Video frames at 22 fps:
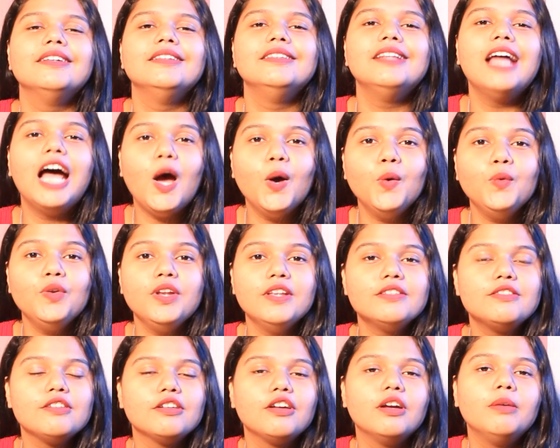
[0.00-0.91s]
Now
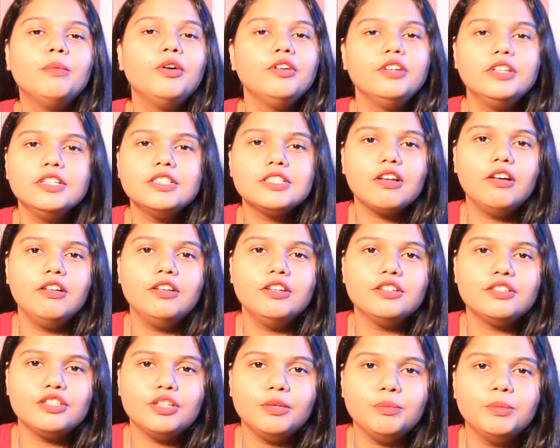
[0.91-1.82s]
let's talk about the
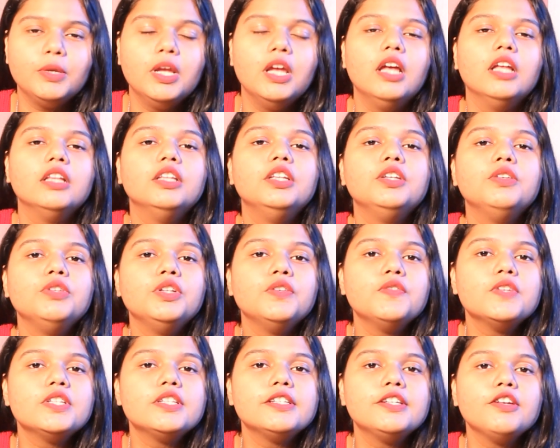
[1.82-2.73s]
scholarship. The
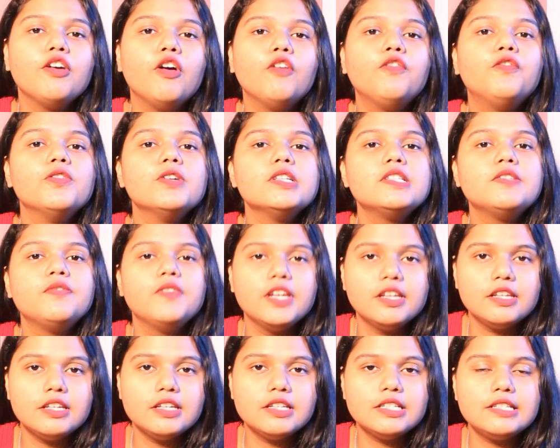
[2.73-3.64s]
university offers
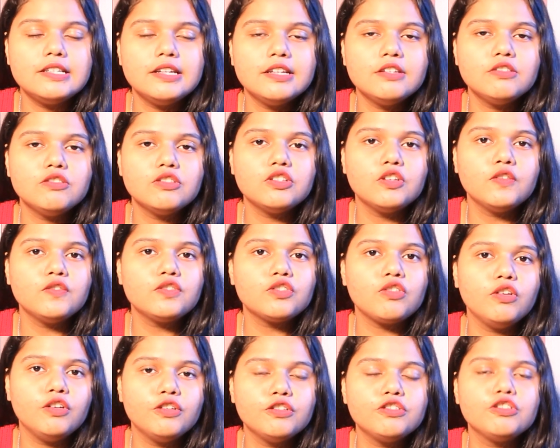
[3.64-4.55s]
various ranges of
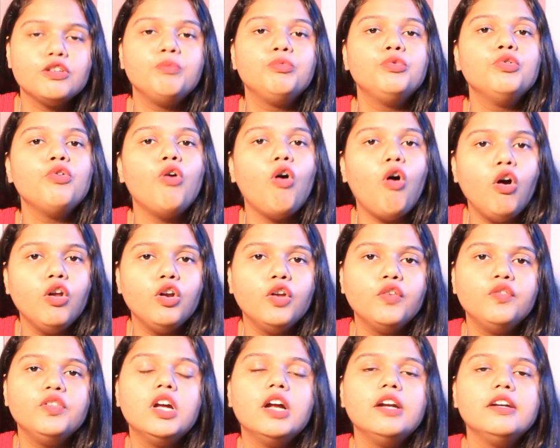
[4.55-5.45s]
scholarship to all
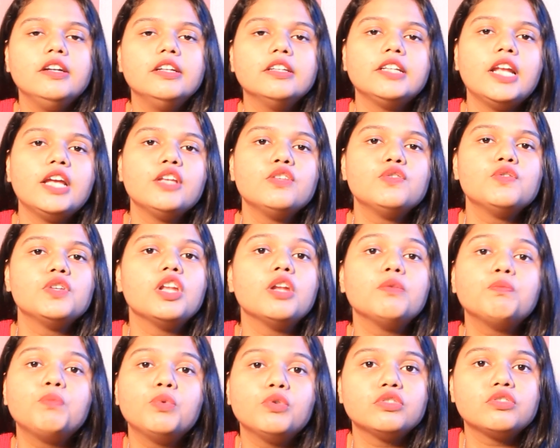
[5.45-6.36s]
of the undergraduate
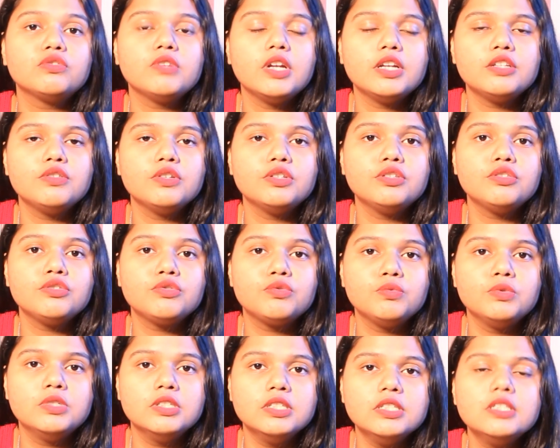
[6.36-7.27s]
and postgraduate
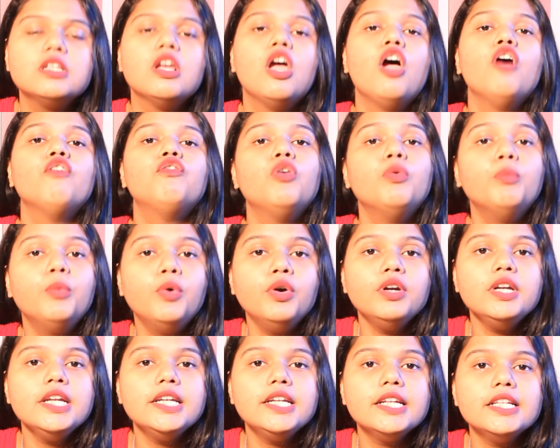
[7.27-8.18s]
students. For
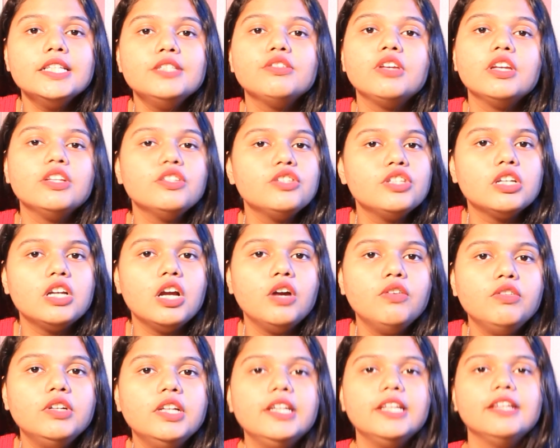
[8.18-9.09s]
more details you can check
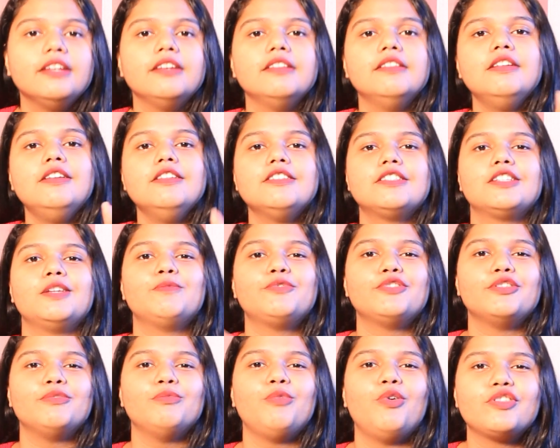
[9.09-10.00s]
out the link in the
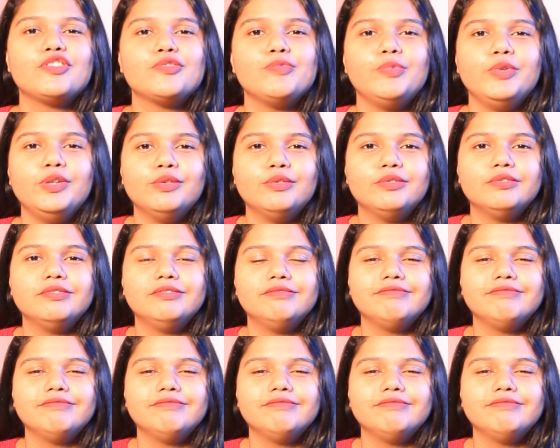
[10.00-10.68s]
description box below.